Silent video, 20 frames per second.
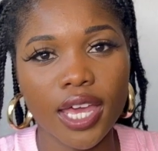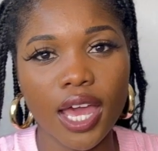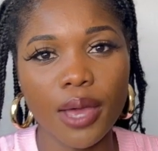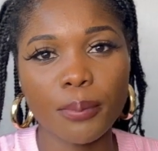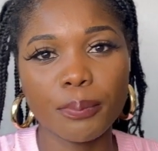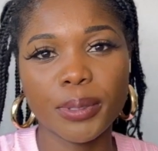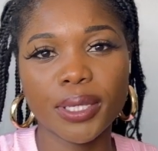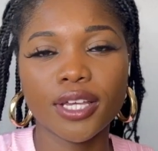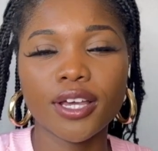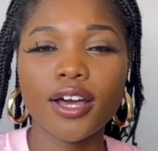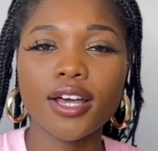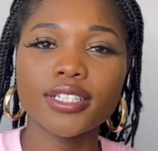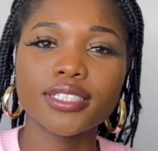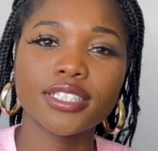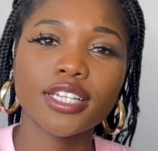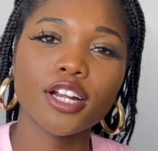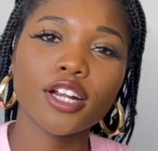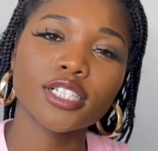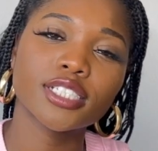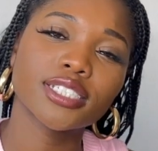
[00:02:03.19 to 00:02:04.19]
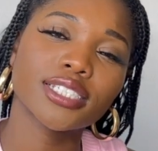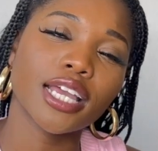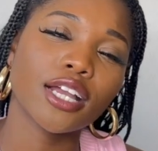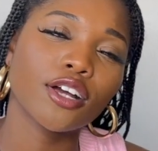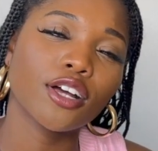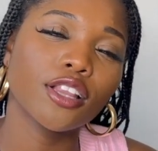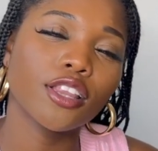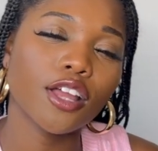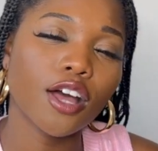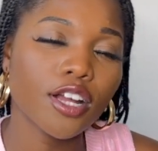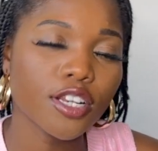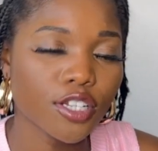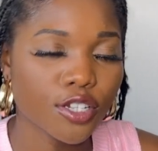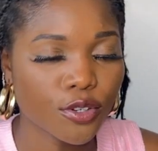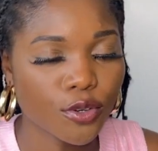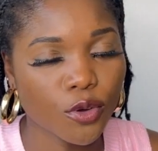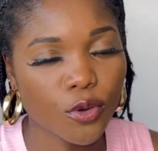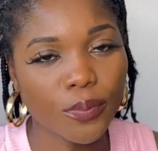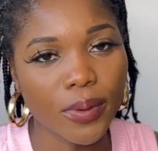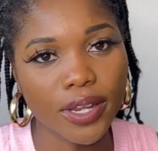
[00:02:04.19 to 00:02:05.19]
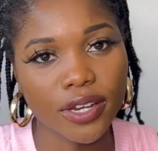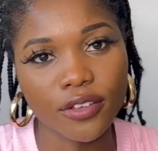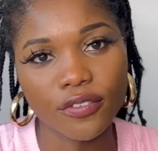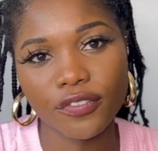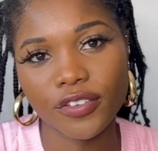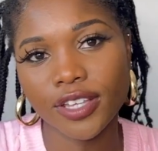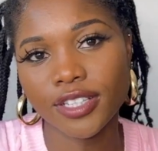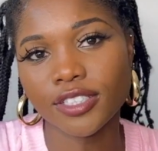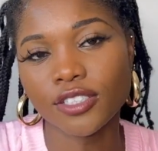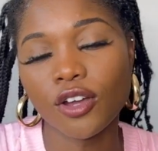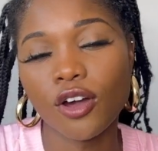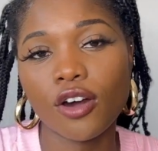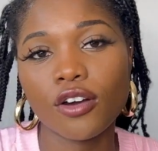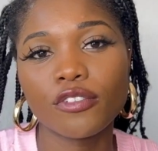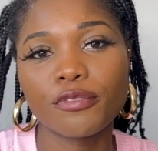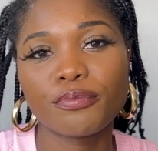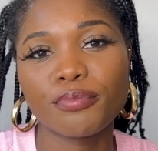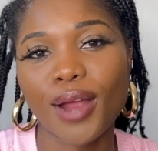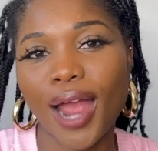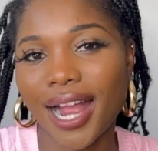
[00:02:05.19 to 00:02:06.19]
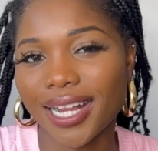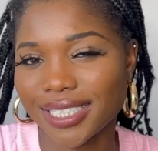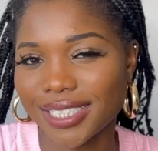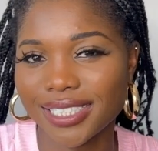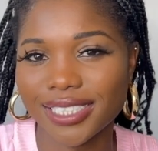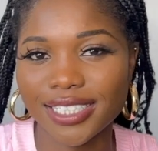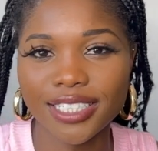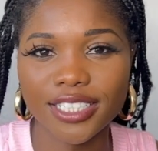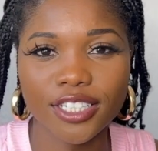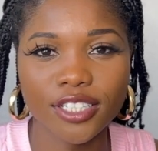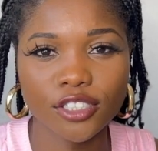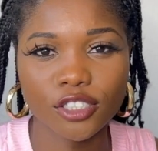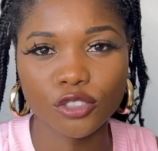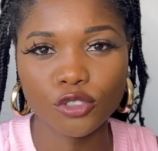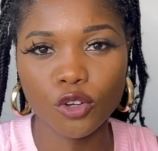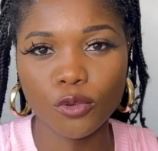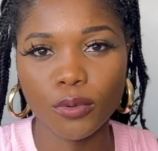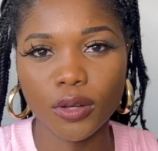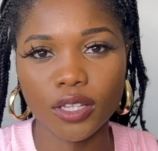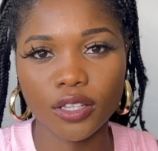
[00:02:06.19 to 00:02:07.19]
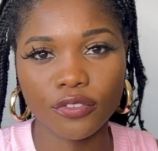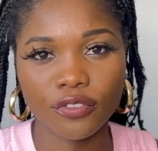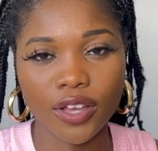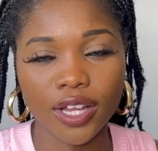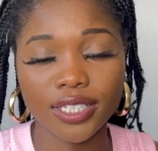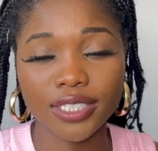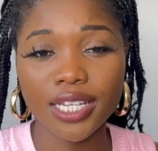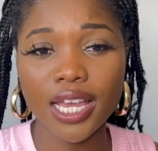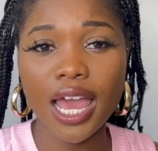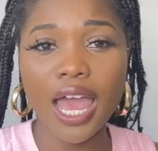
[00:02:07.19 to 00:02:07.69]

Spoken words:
because there are psychological benefits of practicing the snowball effect.